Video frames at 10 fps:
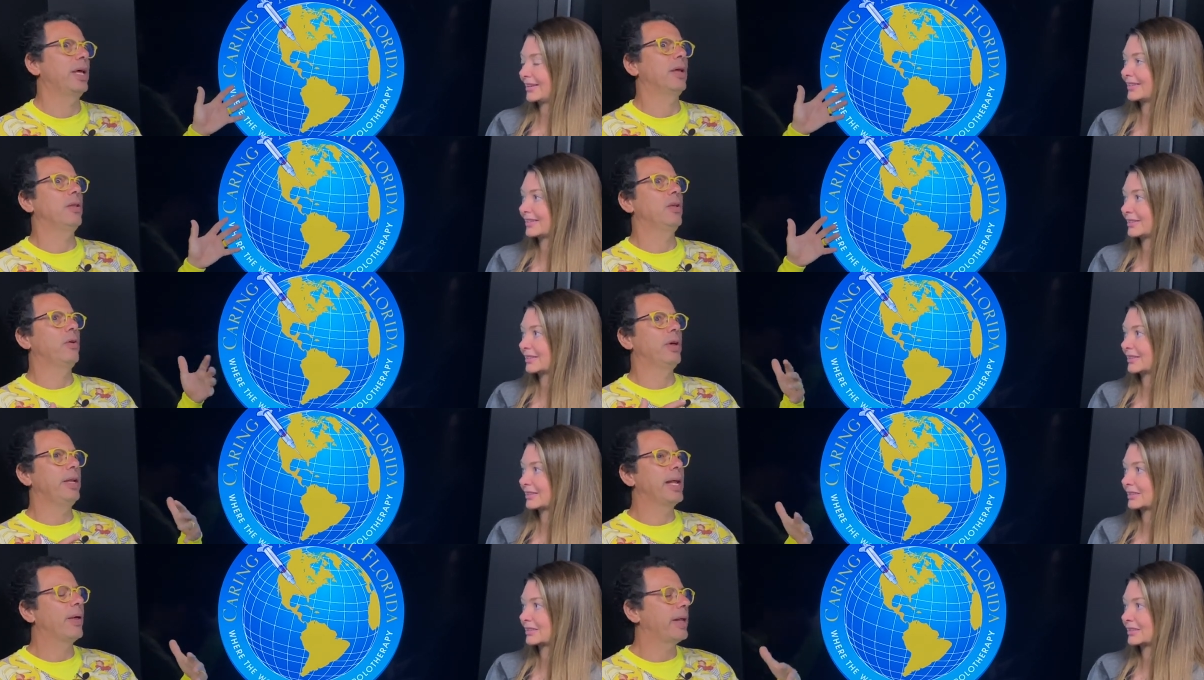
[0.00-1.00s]
Speaker 1: like literally
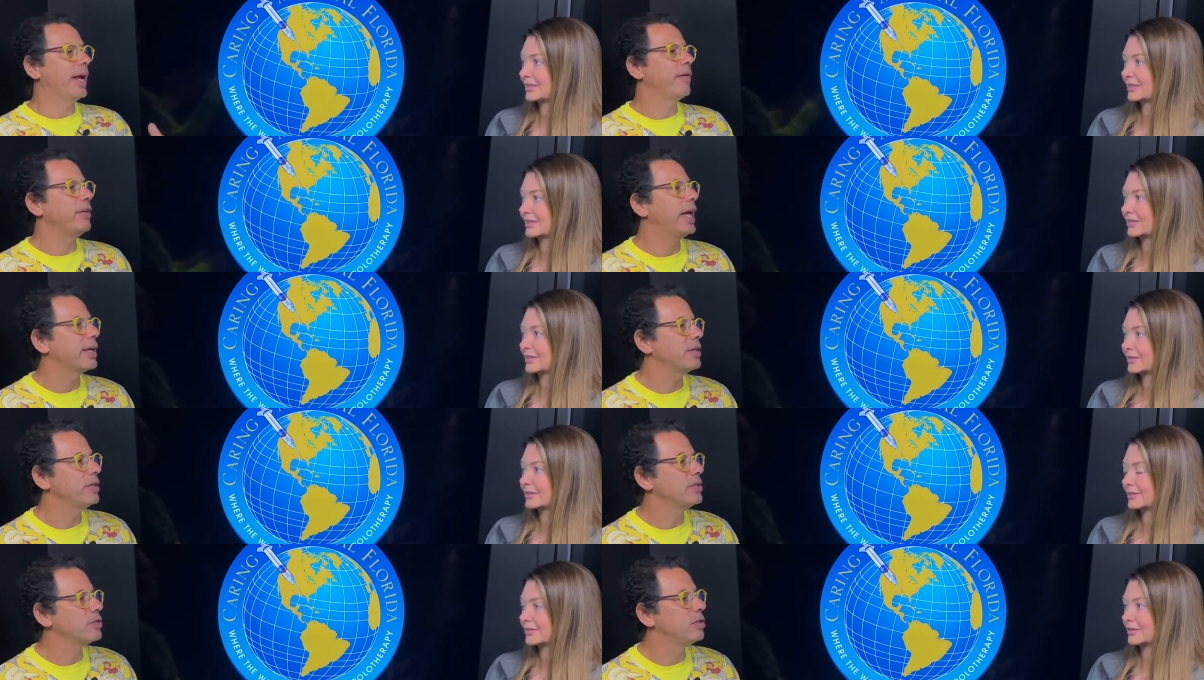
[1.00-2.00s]
now that I have neck
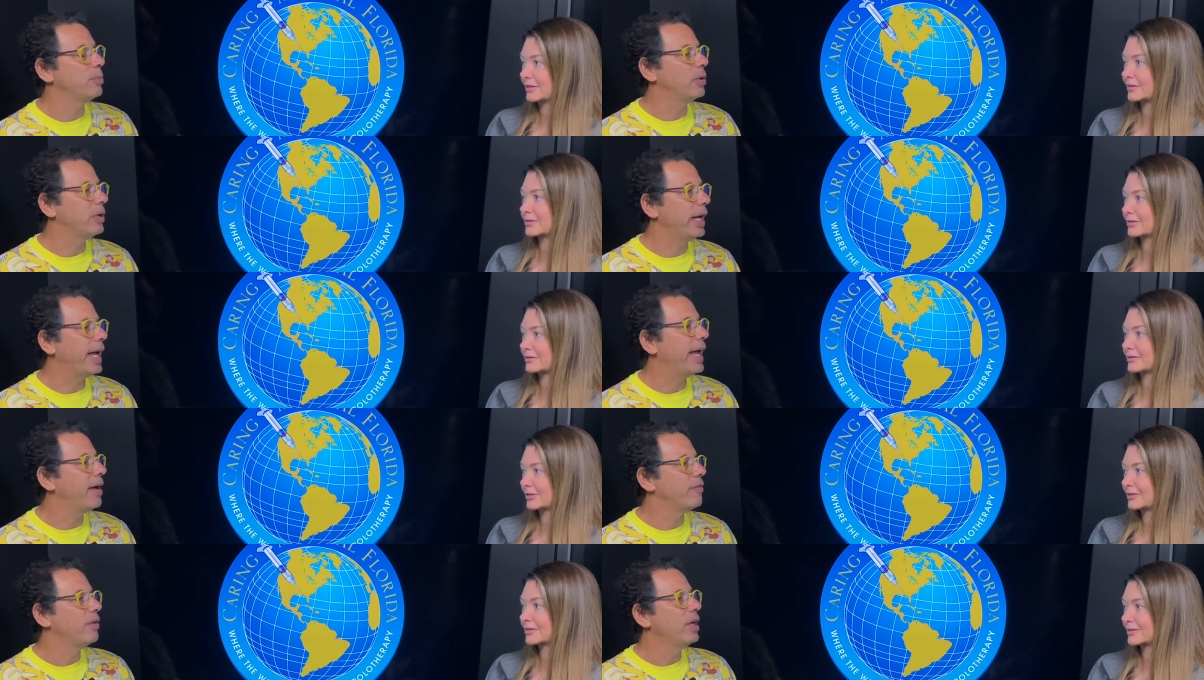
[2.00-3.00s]
stability, I
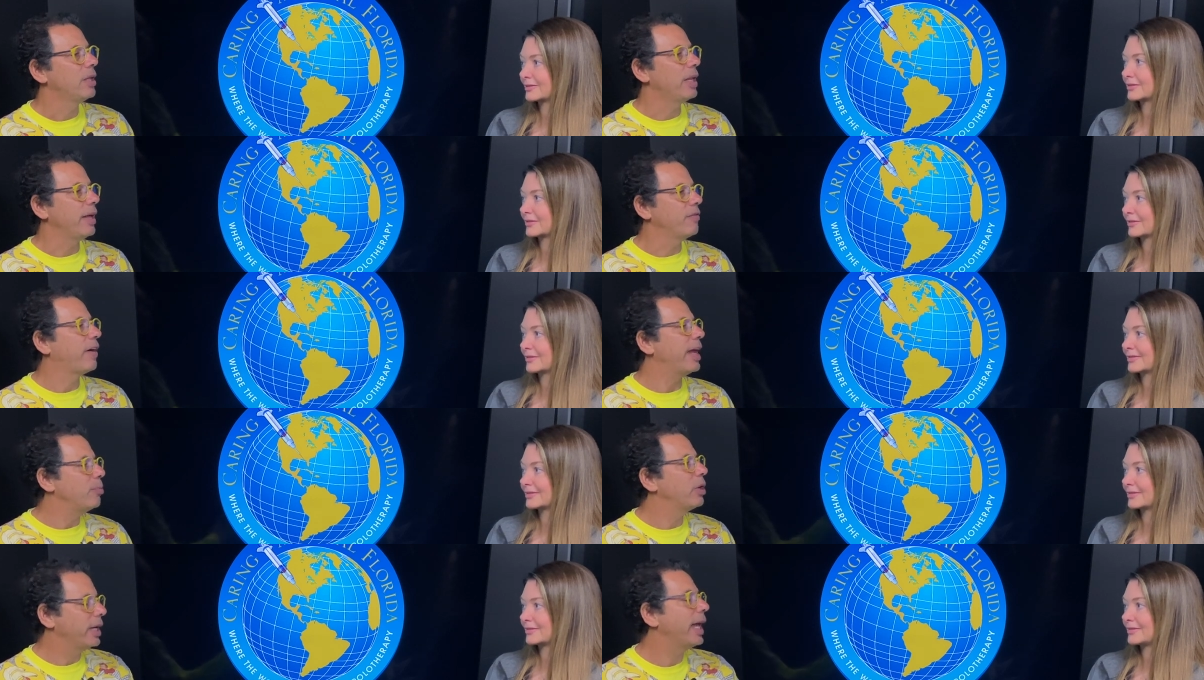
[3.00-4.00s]
have like
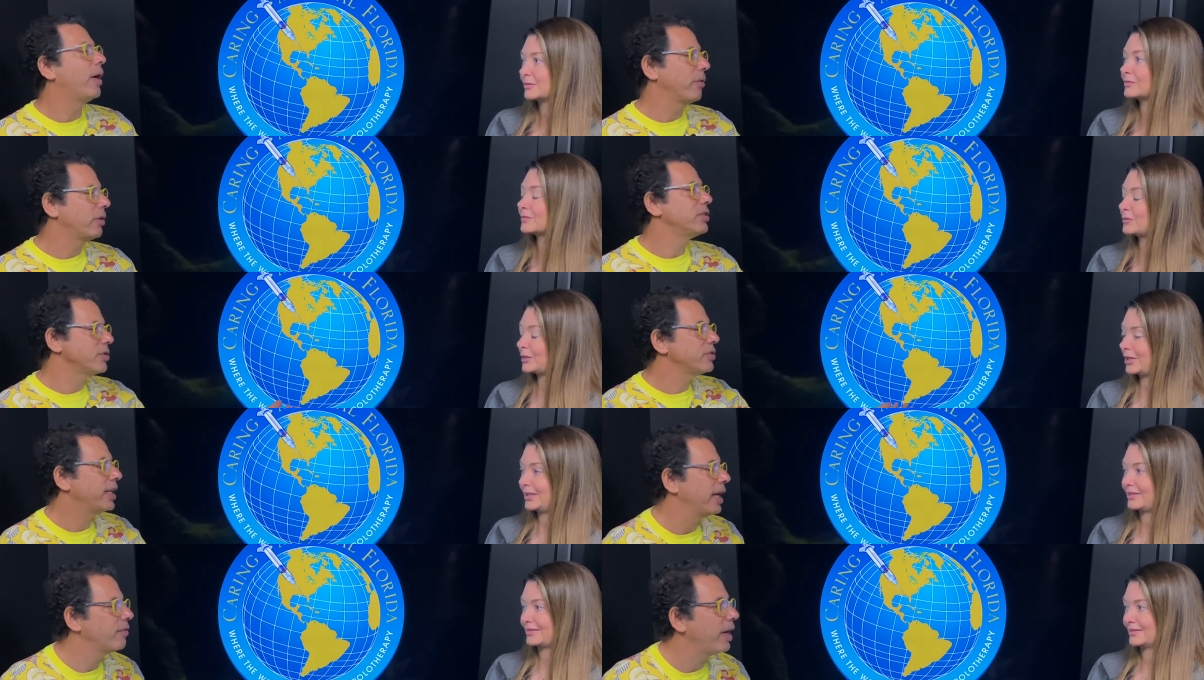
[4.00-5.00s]
vibrant health. Let's right. just say
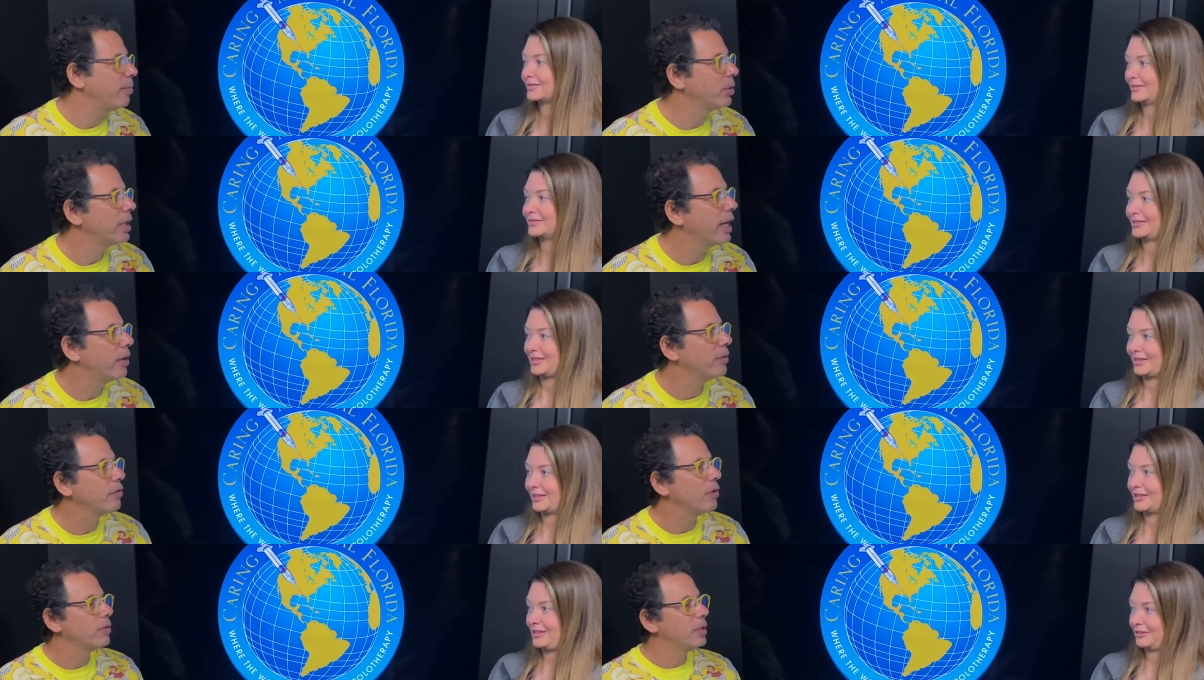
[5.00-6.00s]
that vibrant health. Yeah, the
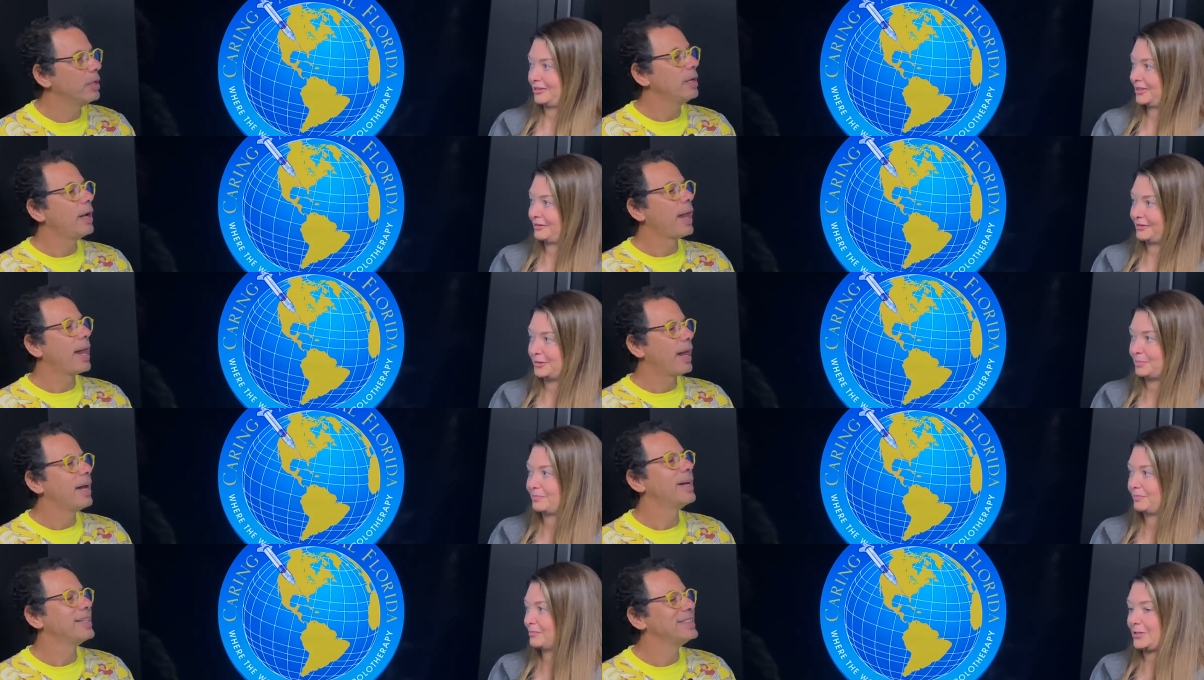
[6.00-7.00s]
so.
Speaker 2: cognitive,
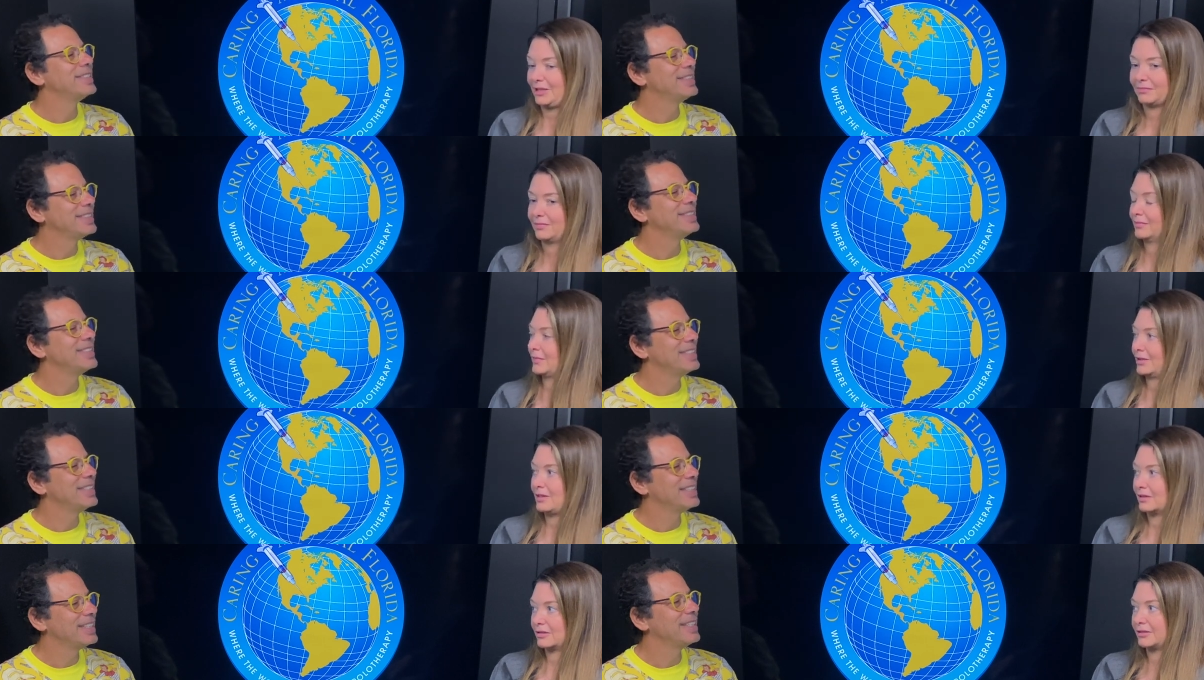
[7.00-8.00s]
yeah, the
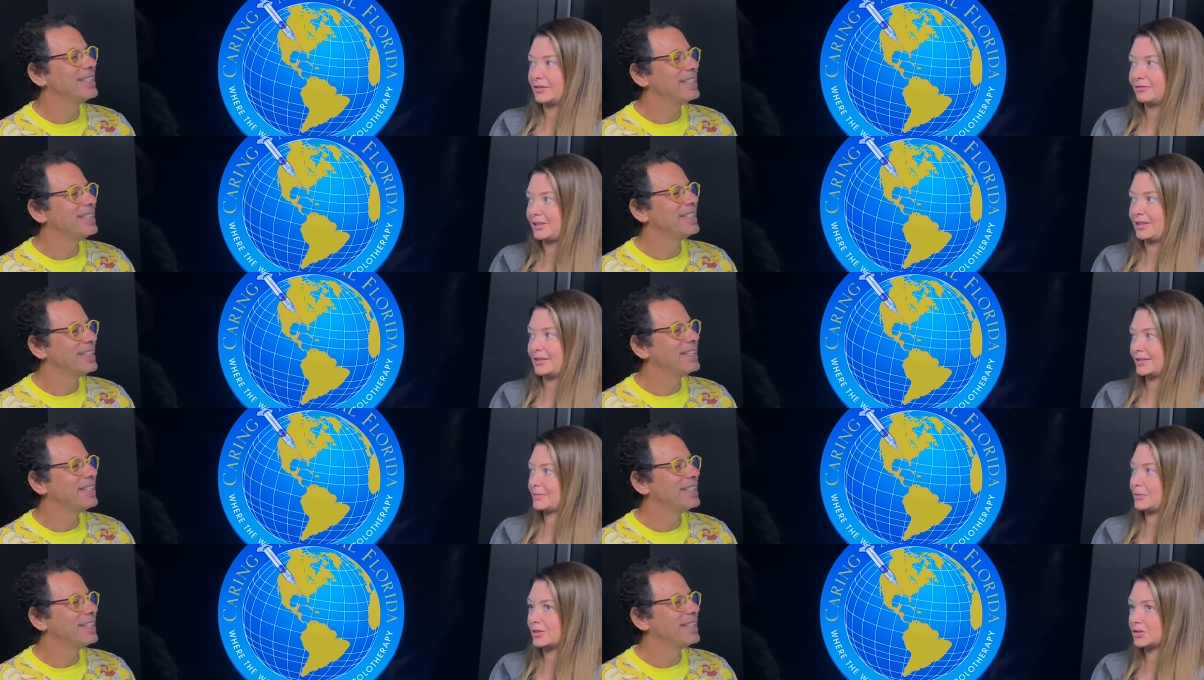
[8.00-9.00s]
cognitively is
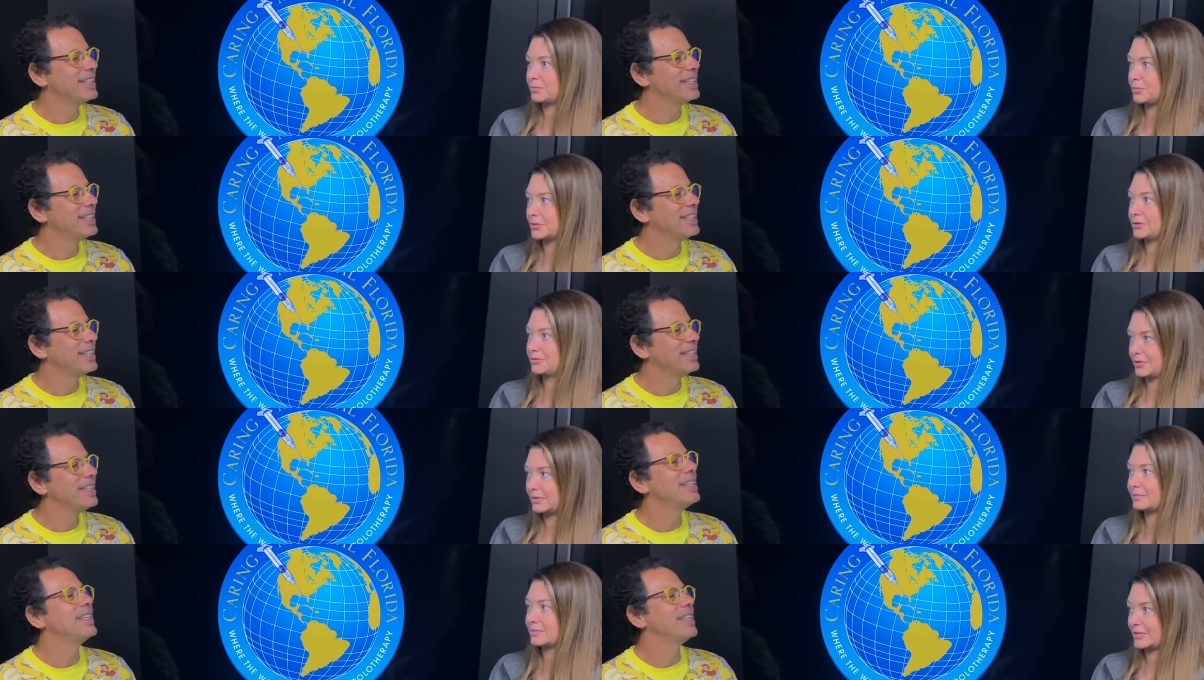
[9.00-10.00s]
much improved
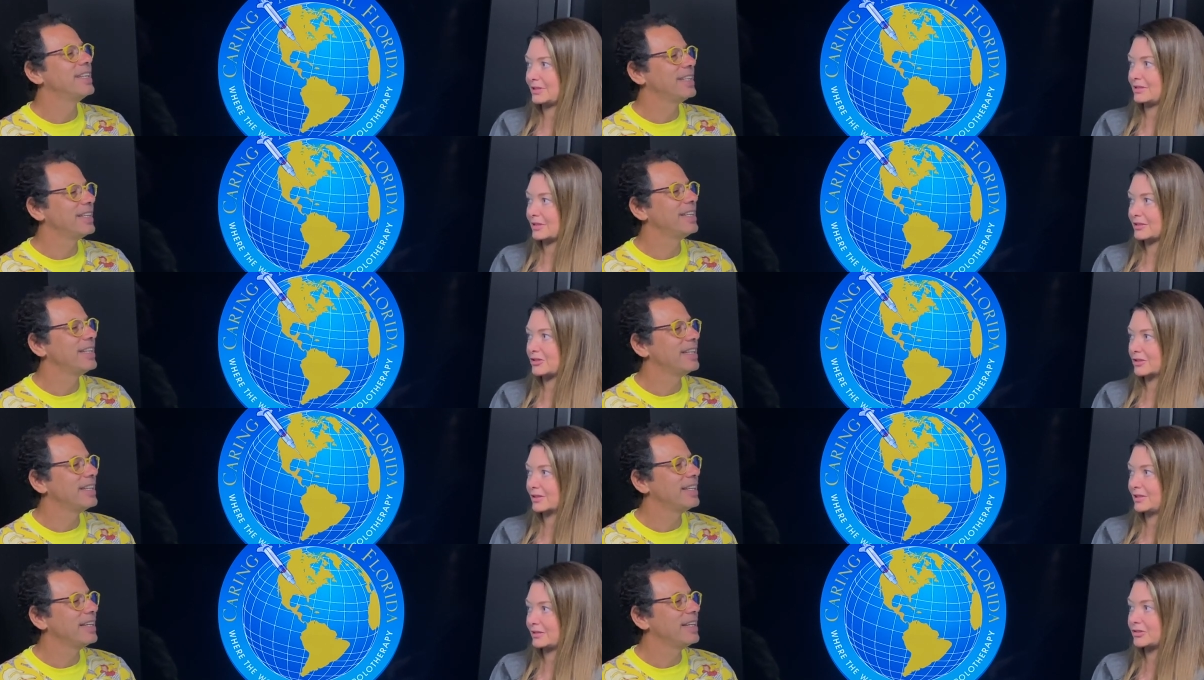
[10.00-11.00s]
since I started
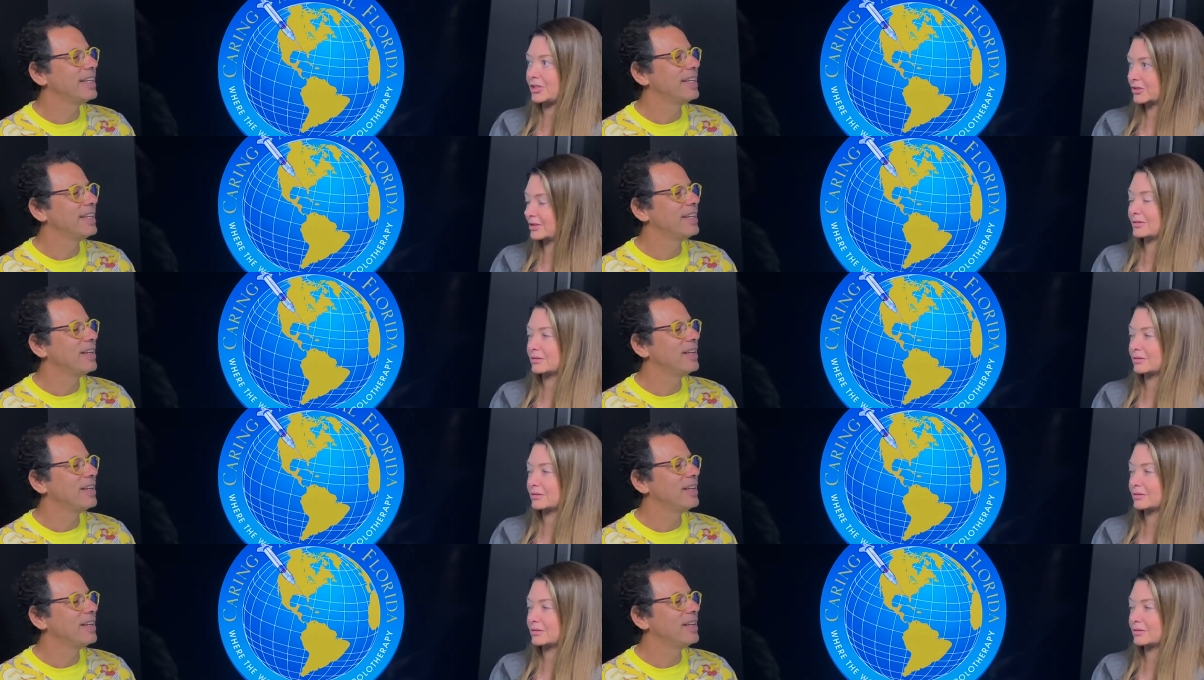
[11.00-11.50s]
these injections.